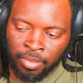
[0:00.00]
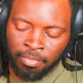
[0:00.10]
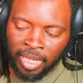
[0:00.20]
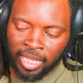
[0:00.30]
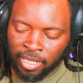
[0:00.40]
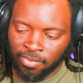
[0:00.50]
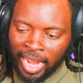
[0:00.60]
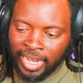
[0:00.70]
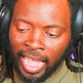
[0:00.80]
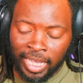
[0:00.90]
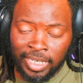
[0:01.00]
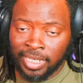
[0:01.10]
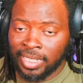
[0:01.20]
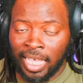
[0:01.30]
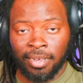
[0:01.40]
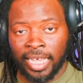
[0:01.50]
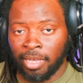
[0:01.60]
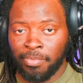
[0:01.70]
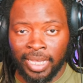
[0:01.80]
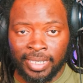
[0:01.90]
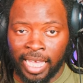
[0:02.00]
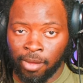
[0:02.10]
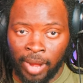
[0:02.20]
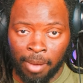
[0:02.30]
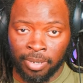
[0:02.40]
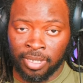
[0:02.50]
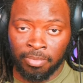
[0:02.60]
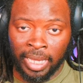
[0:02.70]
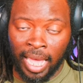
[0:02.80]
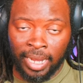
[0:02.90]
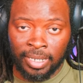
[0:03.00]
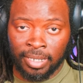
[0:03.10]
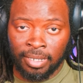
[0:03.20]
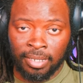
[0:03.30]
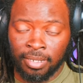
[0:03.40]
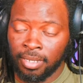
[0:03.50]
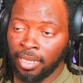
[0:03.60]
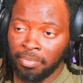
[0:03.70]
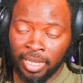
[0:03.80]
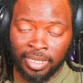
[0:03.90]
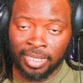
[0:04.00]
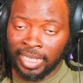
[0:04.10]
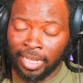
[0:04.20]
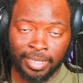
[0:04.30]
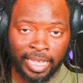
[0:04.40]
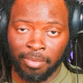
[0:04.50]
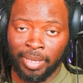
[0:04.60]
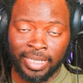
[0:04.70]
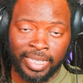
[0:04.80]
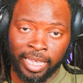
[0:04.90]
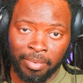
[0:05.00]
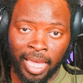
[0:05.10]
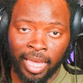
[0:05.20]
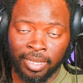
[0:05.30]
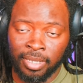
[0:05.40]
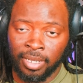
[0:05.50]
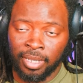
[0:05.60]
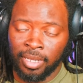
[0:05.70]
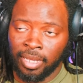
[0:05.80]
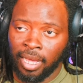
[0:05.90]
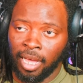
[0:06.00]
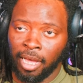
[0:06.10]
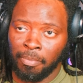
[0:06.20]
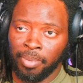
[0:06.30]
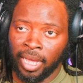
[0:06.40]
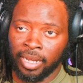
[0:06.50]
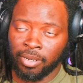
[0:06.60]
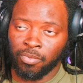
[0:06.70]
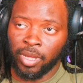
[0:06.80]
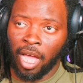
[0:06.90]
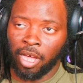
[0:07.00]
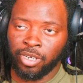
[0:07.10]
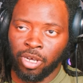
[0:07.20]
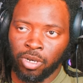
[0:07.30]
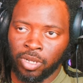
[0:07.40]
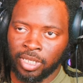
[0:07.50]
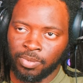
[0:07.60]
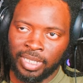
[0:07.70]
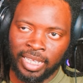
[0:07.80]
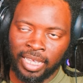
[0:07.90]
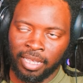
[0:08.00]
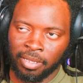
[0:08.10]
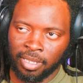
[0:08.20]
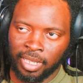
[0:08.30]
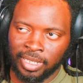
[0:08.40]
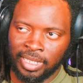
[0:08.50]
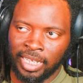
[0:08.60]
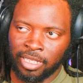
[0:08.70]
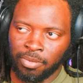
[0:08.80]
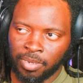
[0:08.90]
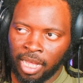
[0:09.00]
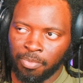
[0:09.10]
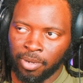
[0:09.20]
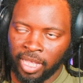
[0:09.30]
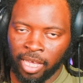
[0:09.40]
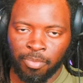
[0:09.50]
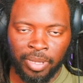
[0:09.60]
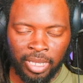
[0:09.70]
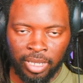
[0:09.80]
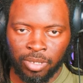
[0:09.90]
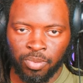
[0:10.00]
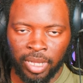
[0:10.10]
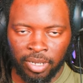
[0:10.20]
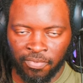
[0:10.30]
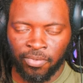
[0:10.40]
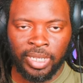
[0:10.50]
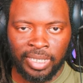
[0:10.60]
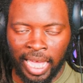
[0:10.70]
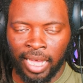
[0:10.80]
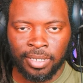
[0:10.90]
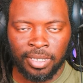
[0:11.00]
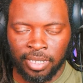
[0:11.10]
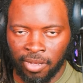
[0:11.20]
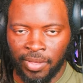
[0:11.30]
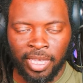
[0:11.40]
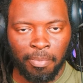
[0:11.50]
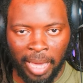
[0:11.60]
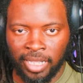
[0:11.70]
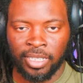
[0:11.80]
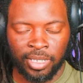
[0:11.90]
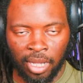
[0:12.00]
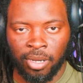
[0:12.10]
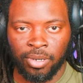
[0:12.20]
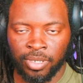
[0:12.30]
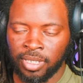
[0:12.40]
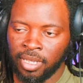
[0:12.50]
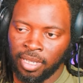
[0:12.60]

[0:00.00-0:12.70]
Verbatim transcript: because right now he just sounds like a mixtape rapper, to be honest. He, he just sounds like a mixtape guy. Um, but we all know because we did, because he did them couple L Ps with the freestyles and stuff. He can make the songs,